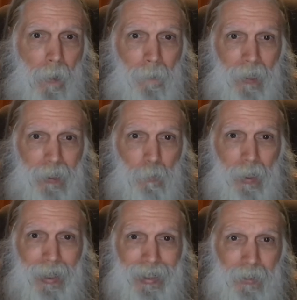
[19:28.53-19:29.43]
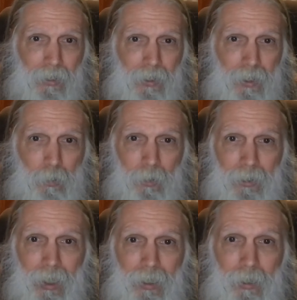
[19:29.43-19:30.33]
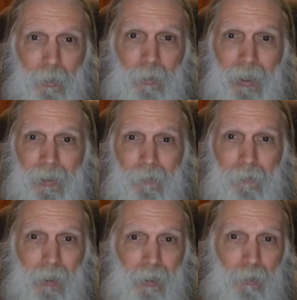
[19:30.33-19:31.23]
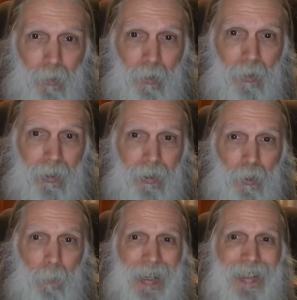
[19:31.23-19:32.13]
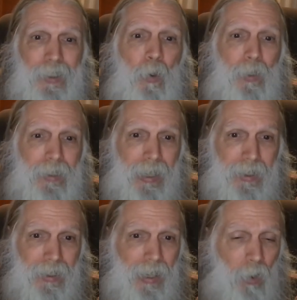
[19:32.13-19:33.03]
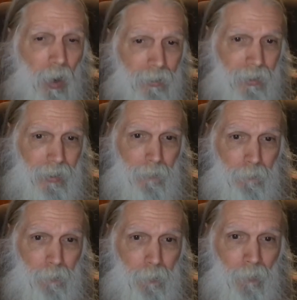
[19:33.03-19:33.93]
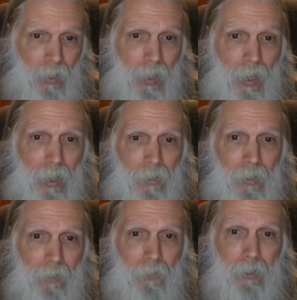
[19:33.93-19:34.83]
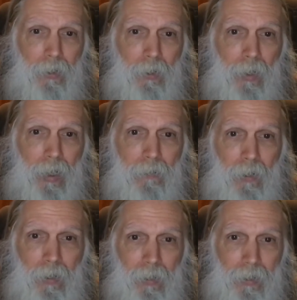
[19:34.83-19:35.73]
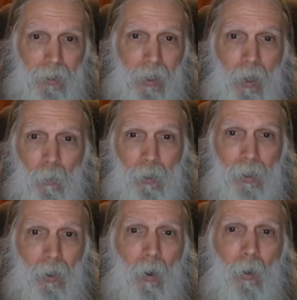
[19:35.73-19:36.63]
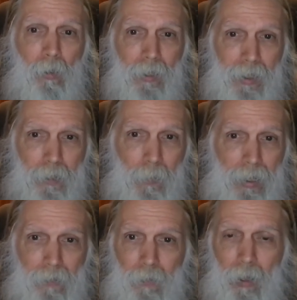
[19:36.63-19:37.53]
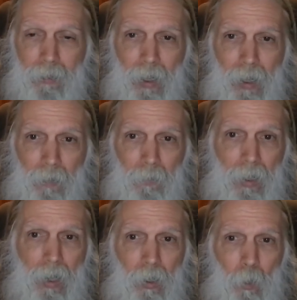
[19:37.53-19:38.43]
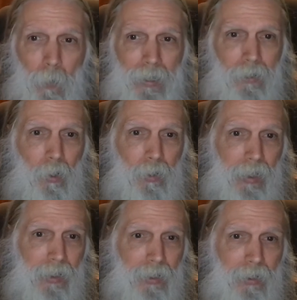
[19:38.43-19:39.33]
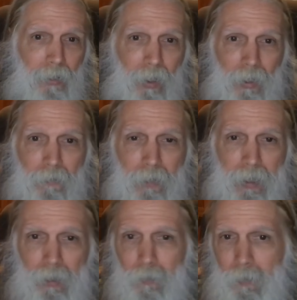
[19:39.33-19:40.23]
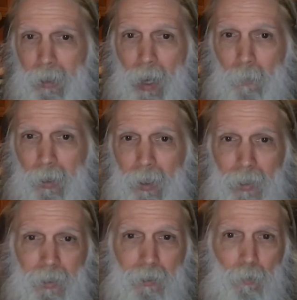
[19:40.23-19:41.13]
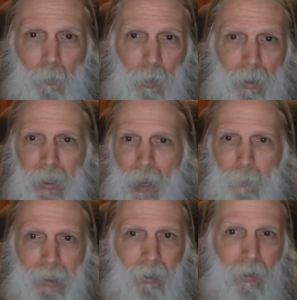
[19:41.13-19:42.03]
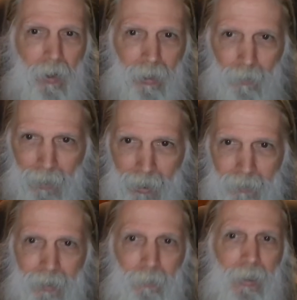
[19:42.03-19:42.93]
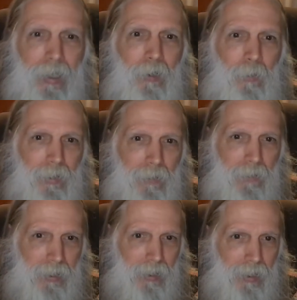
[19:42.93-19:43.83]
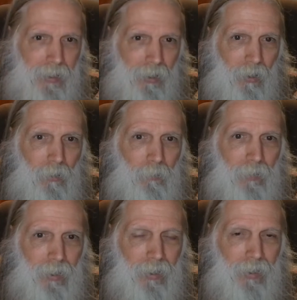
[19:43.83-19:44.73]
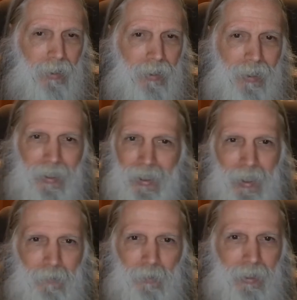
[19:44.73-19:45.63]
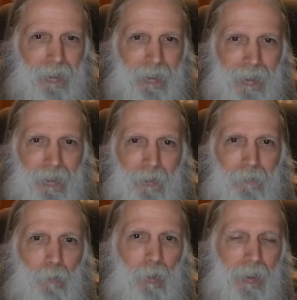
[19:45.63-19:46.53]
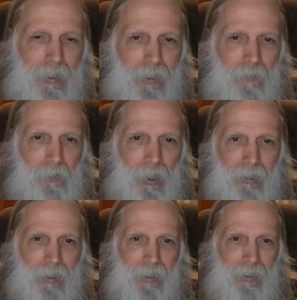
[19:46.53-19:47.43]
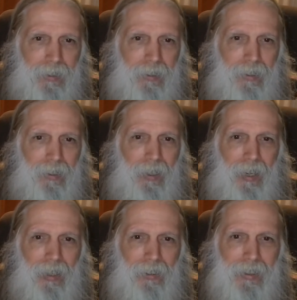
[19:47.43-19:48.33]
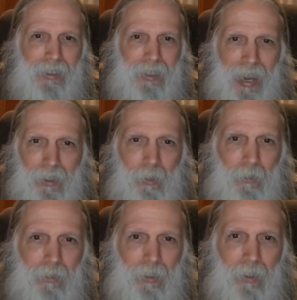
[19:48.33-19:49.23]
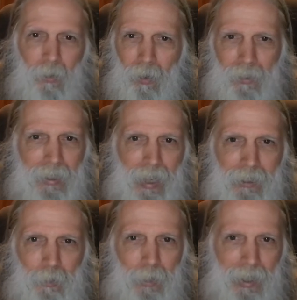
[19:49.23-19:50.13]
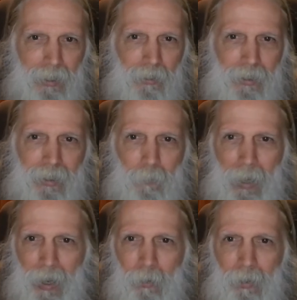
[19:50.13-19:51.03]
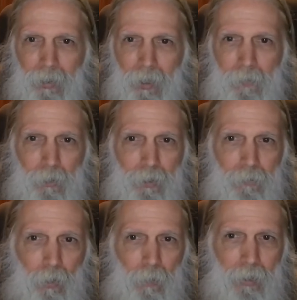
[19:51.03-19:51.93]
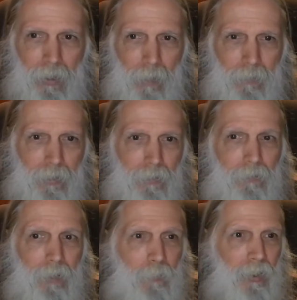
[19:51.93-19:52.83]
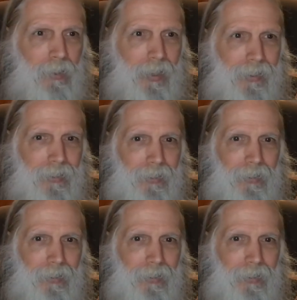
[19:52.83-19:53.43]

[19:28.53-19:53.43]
That's why exorcists will tell you that the first rule is to pay no attention at all to them. Think of the cure of Ars, one of the holiest men of all time, who paid no attention to all the physical phenomena others reported happening all around him when they visited his home. Evil consists of vortices of darkness, and like shadows, all the actual energy and power of those forms comes from the light.